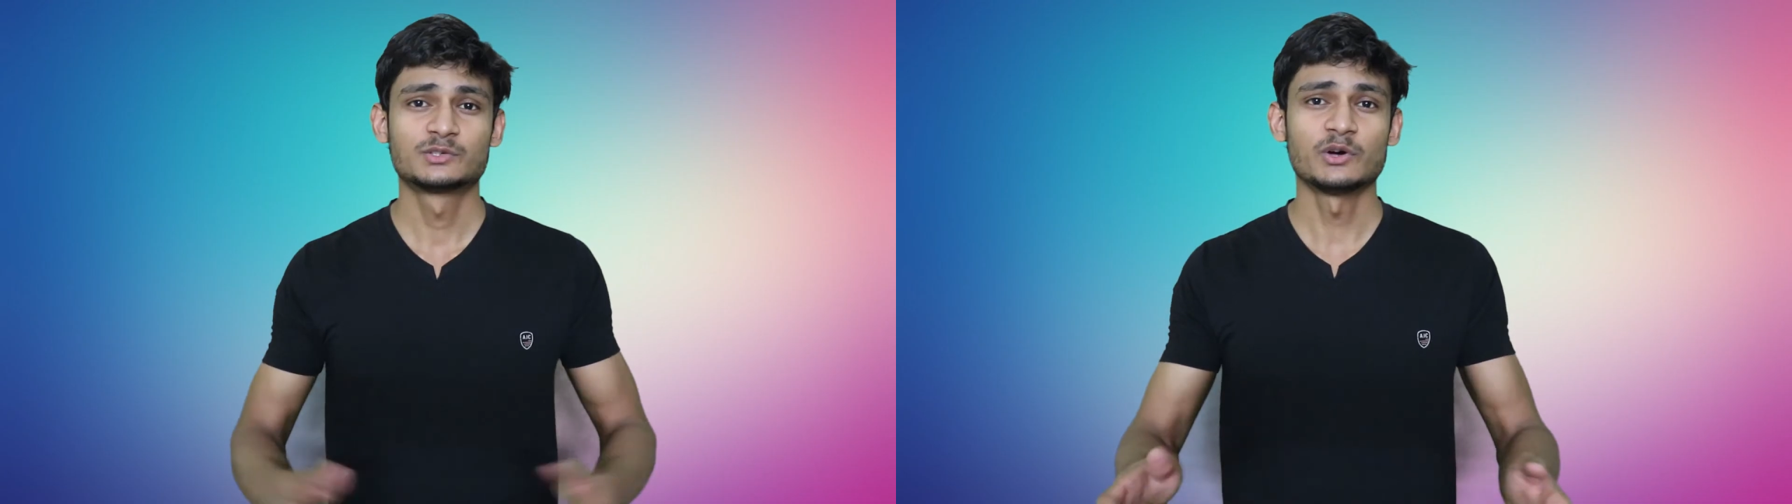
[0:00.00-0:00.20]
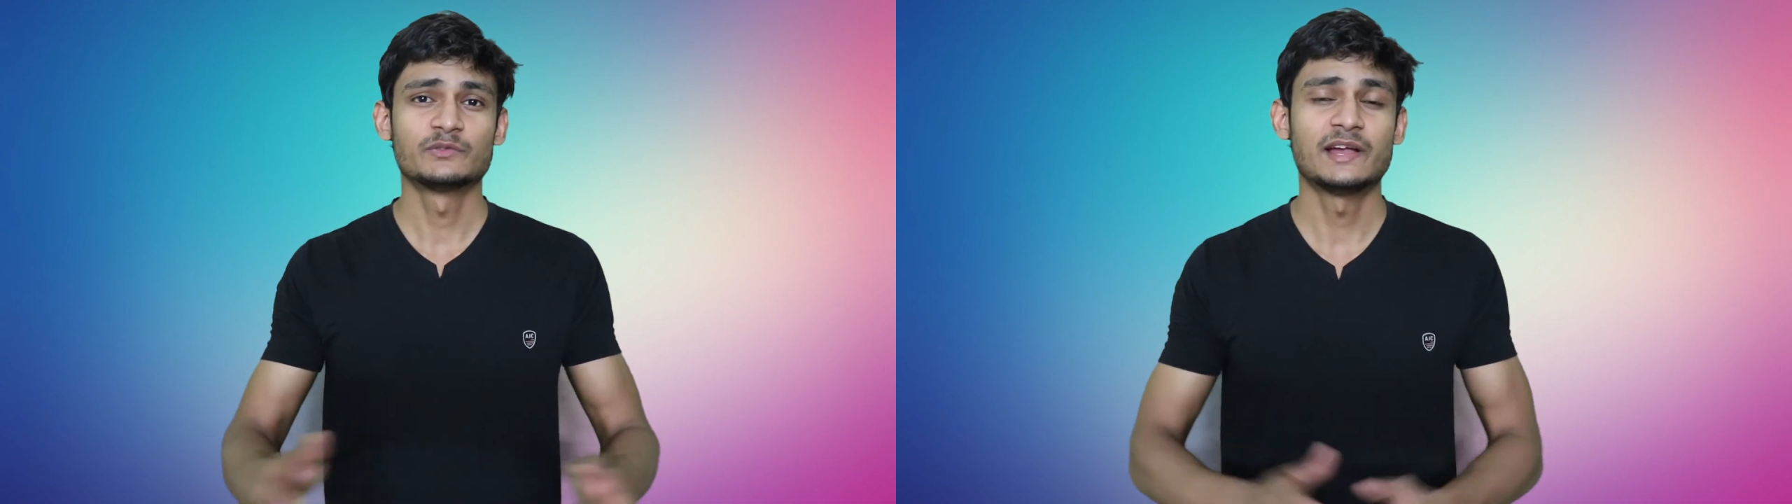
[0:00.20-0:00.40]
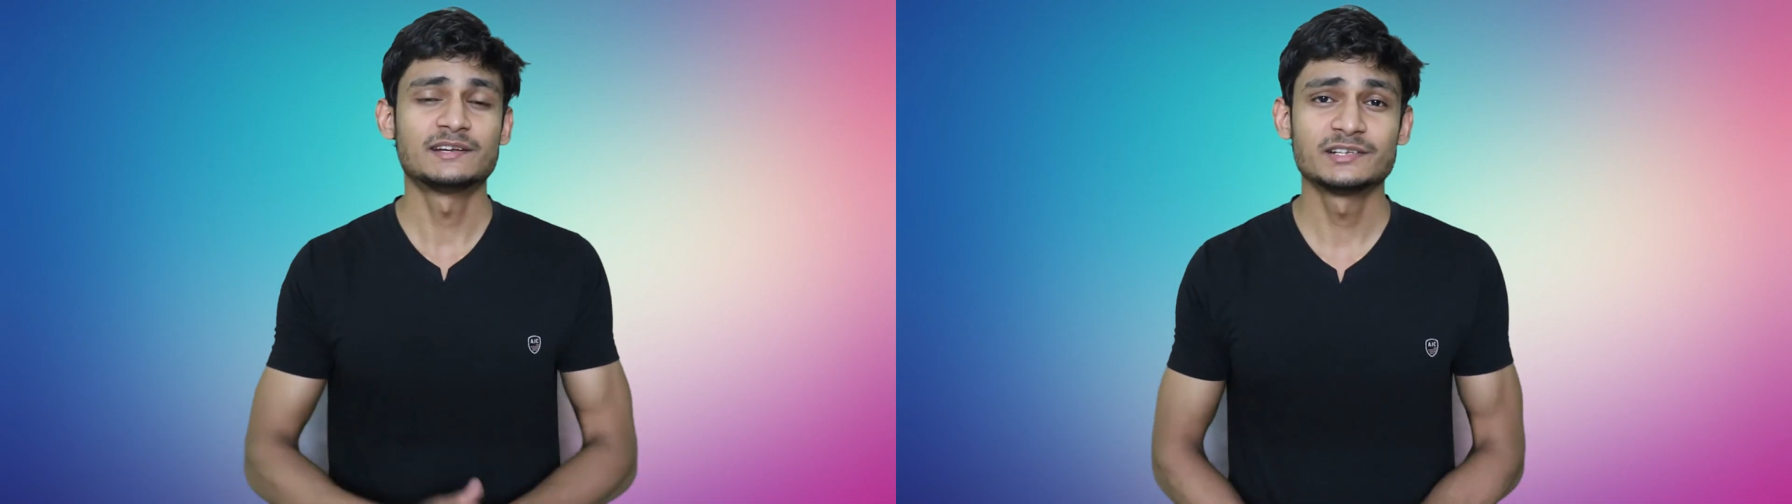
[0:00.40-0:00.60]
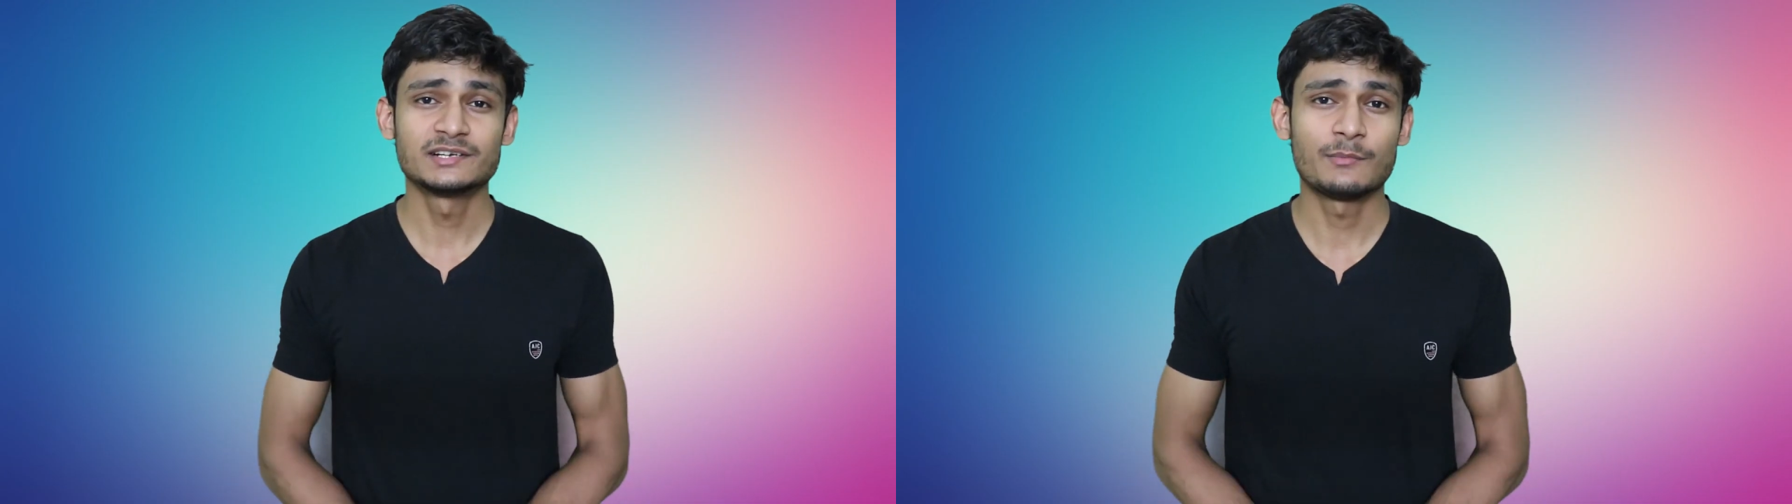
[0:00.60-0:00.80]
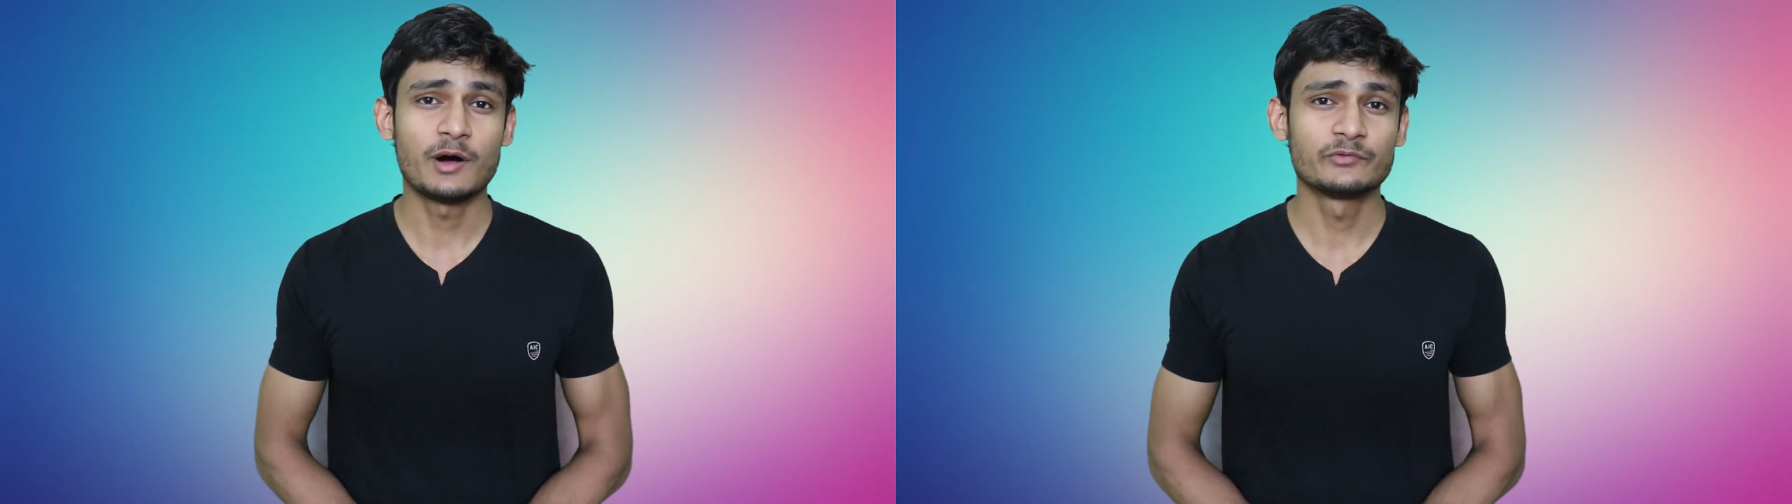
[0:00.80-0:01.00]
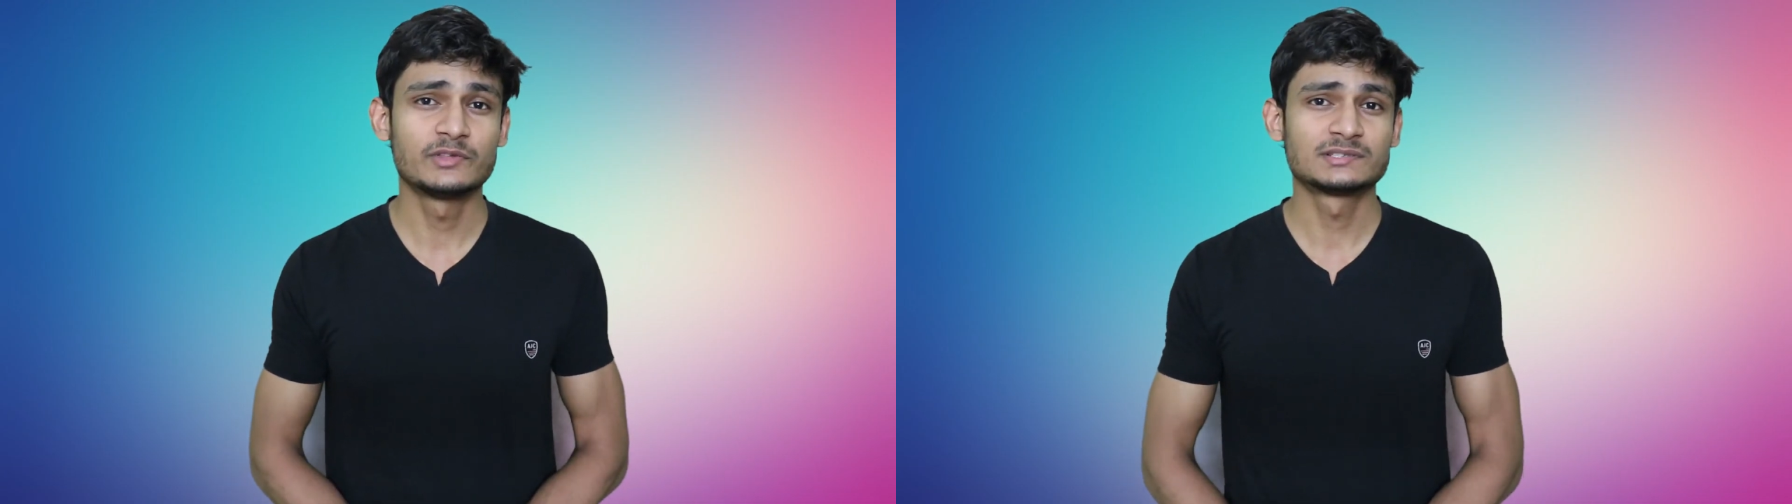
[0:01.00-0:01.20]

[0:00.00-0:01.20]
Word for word: So that's it about